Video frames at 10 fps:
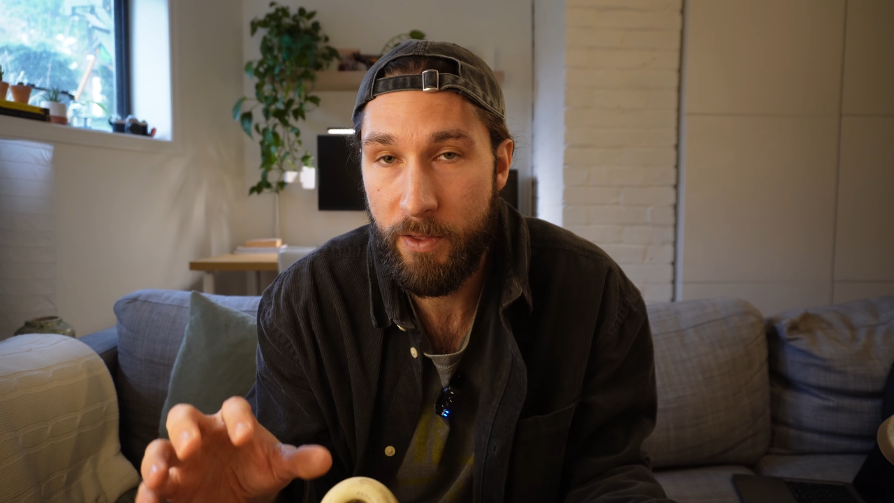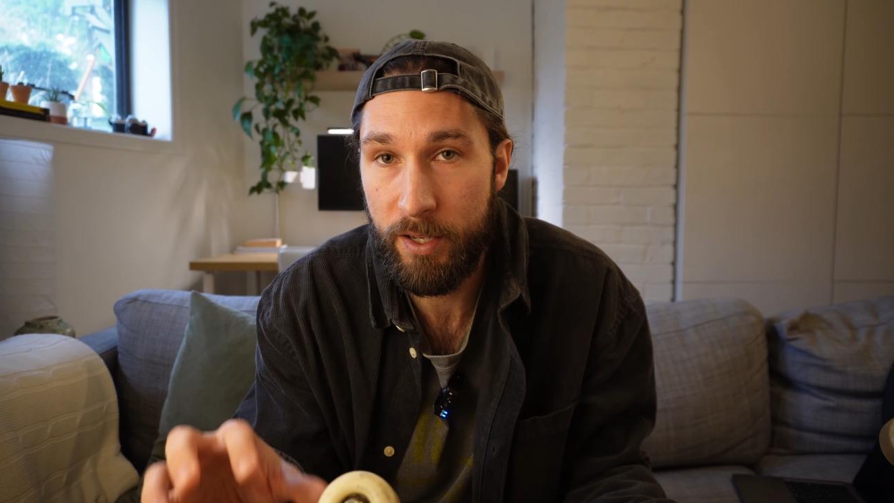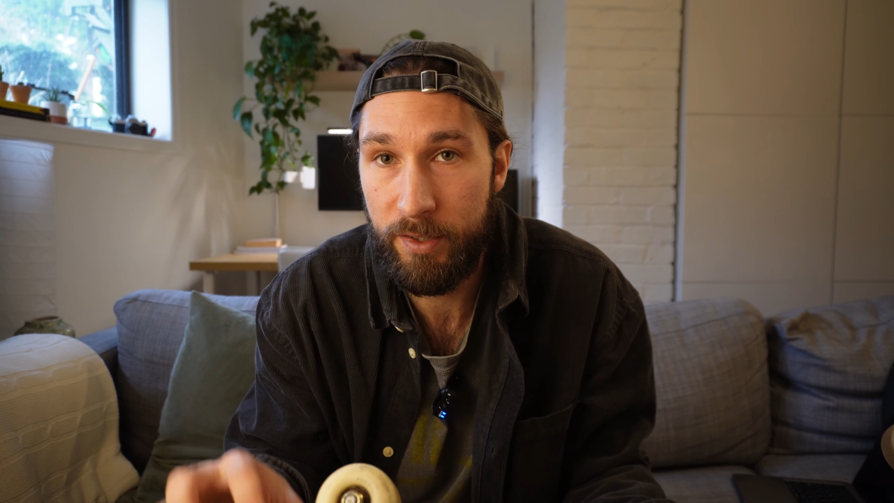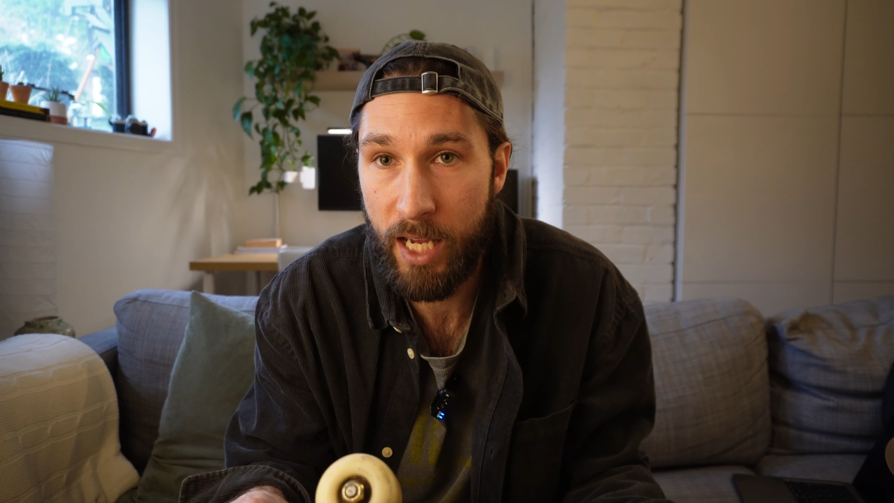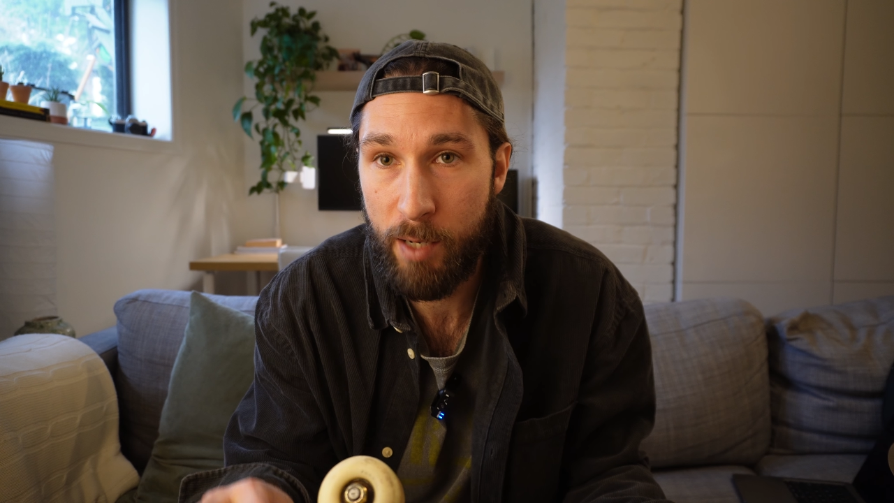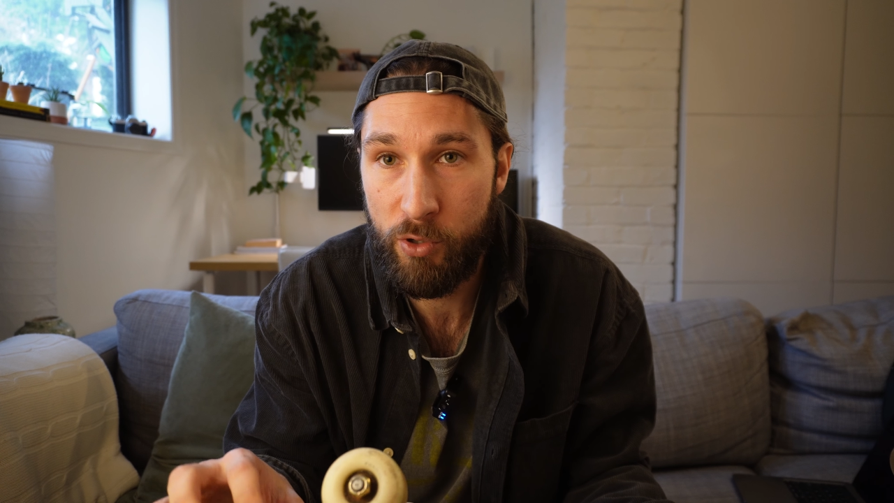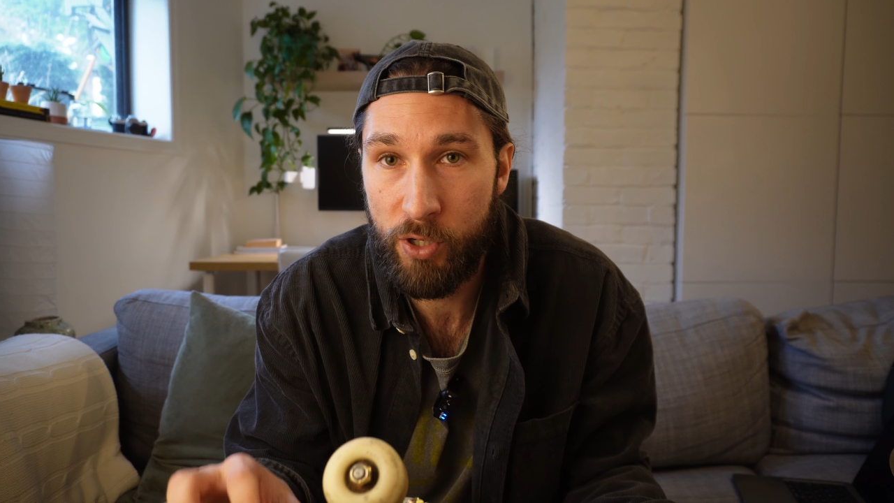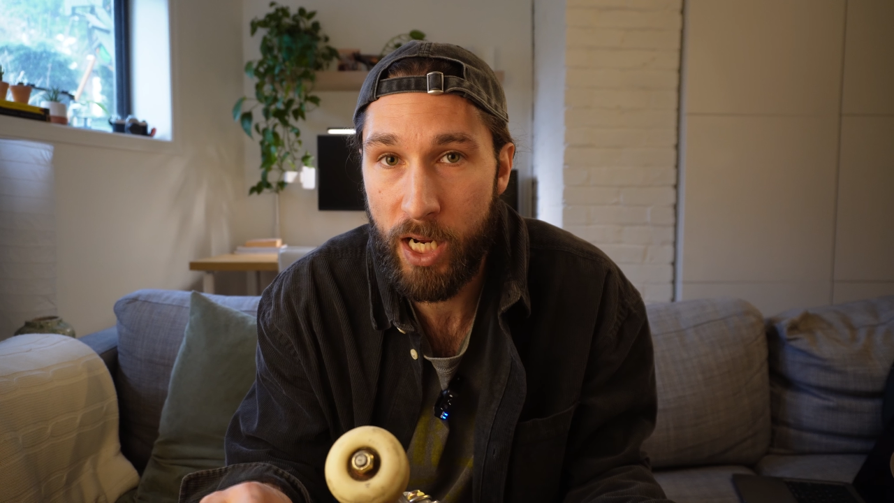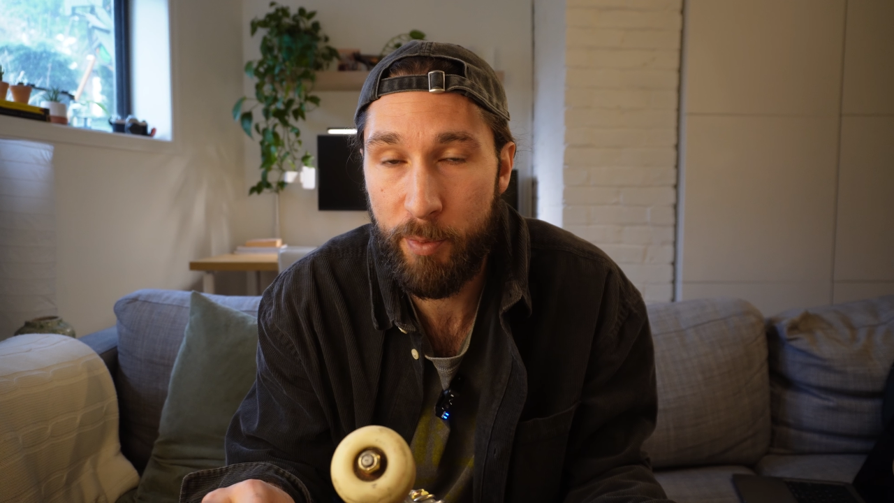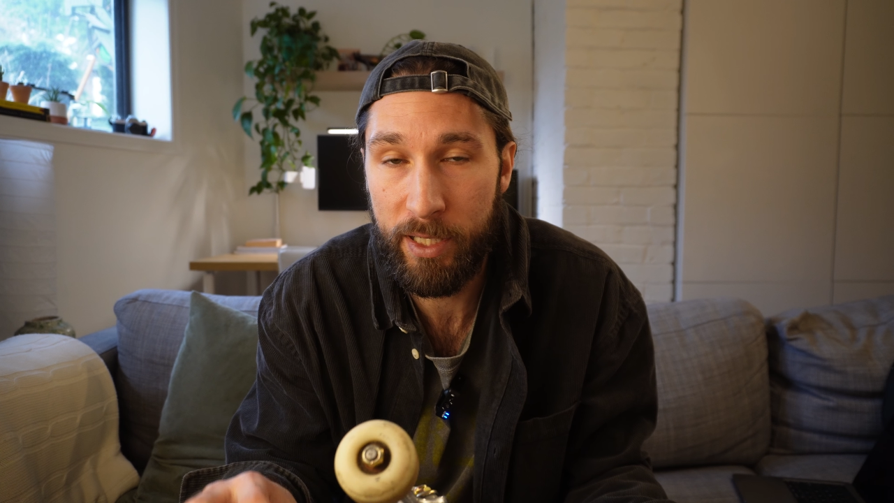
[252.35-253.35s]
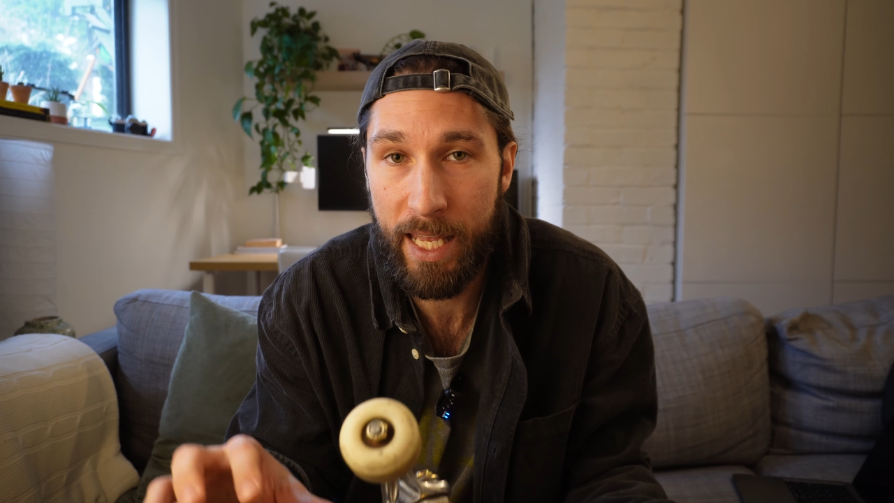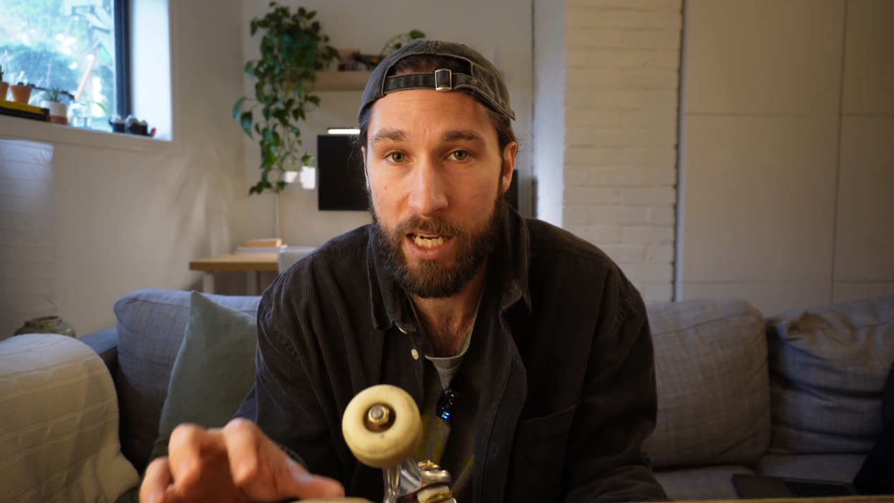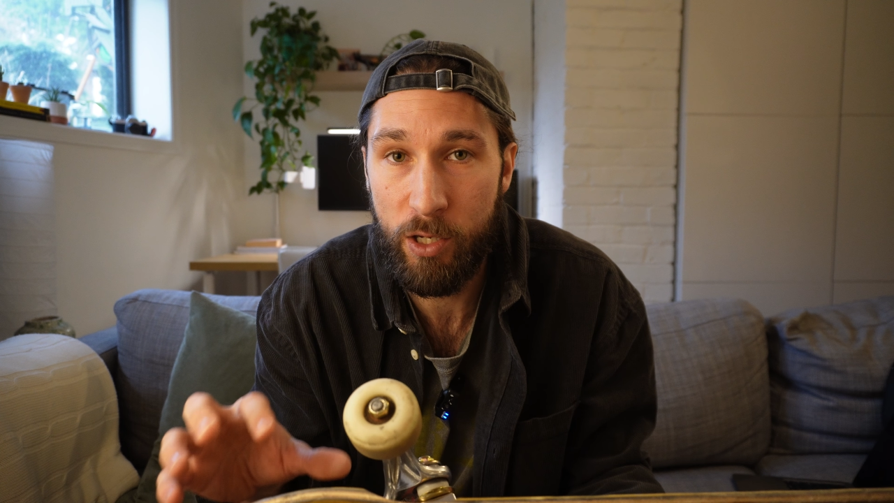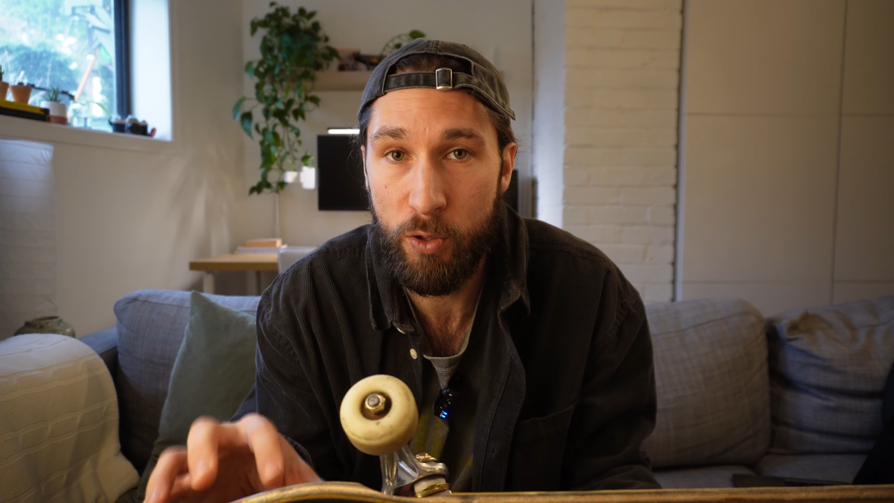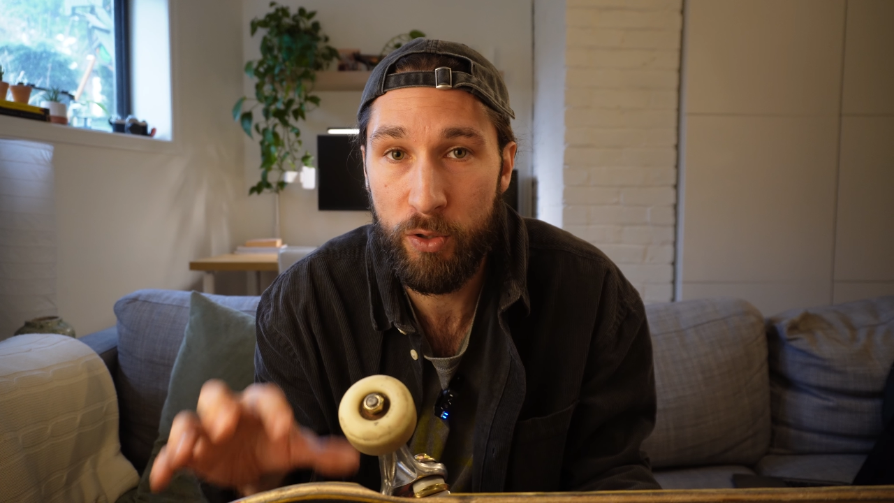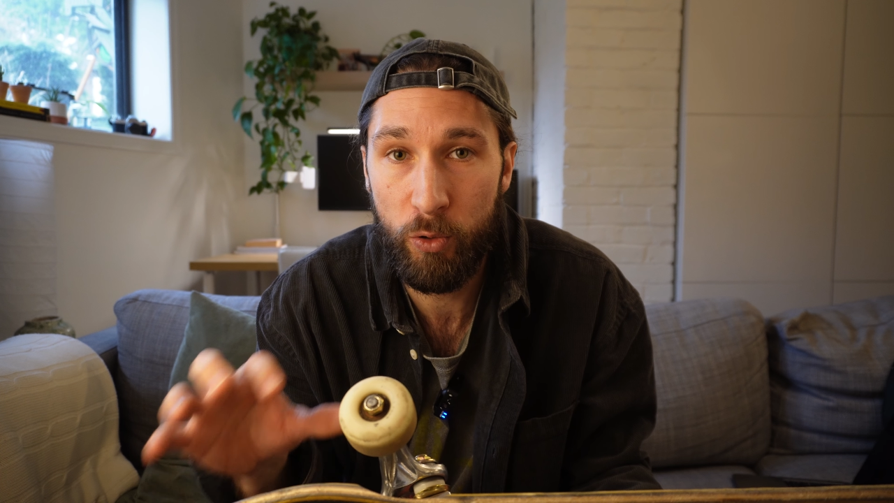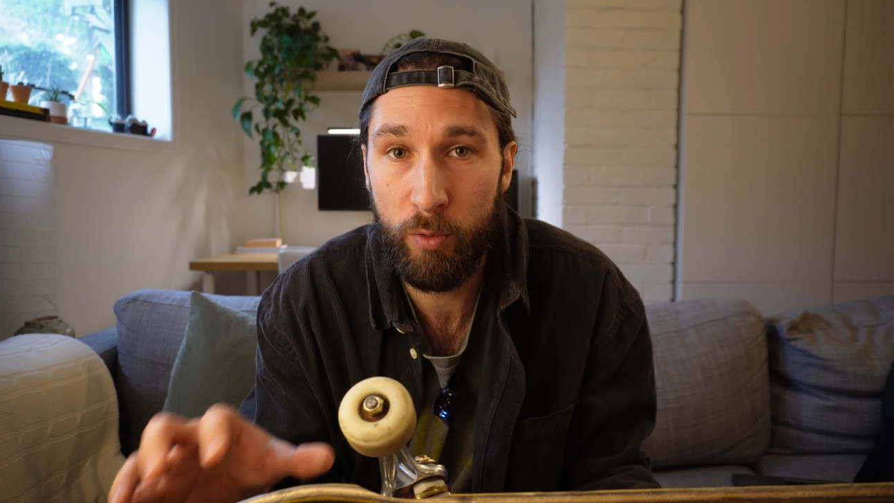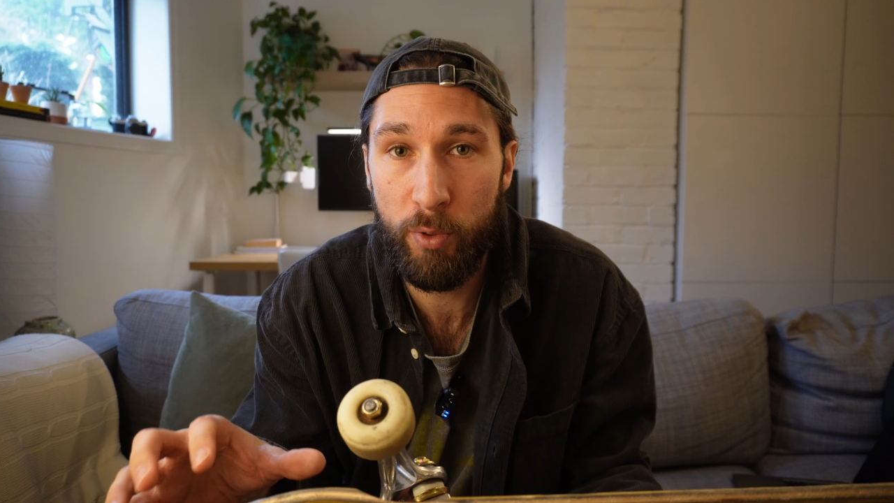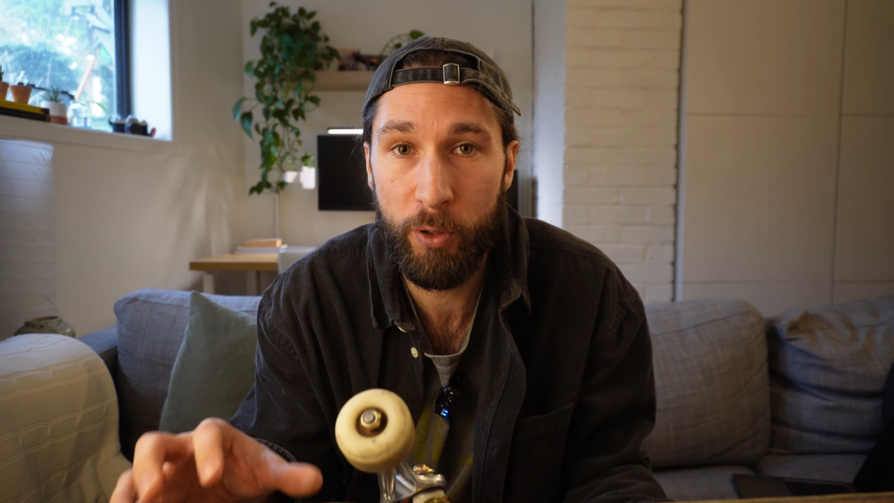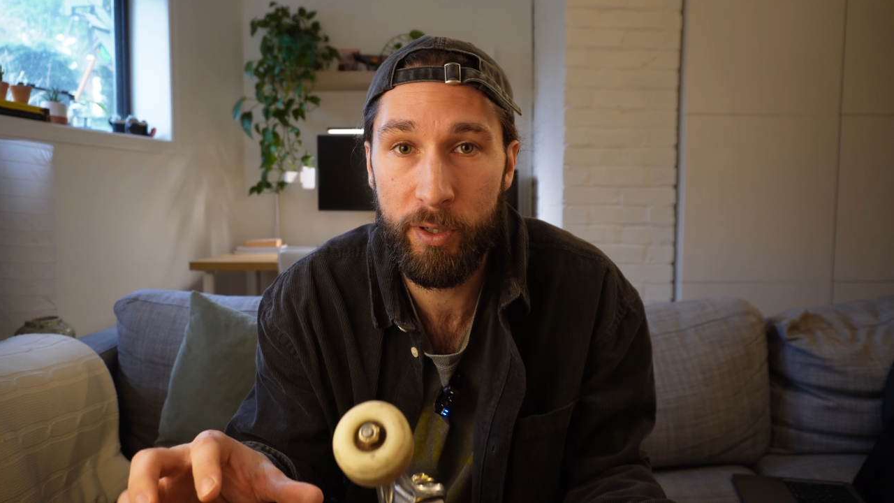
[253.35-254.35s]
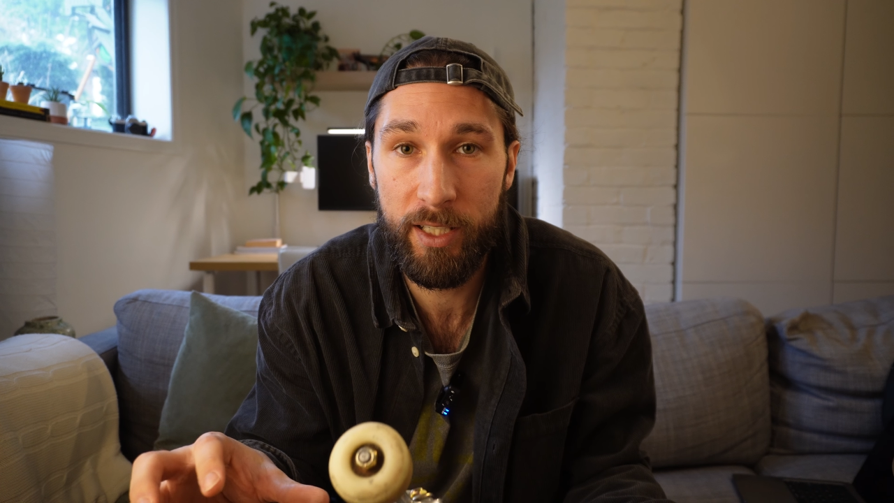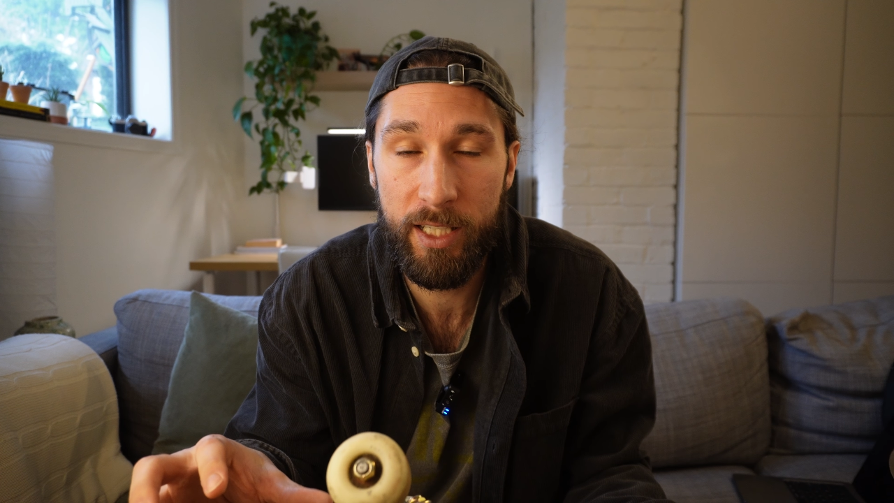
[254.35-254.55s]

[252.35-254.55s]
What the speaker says: the same shape and getting used to a board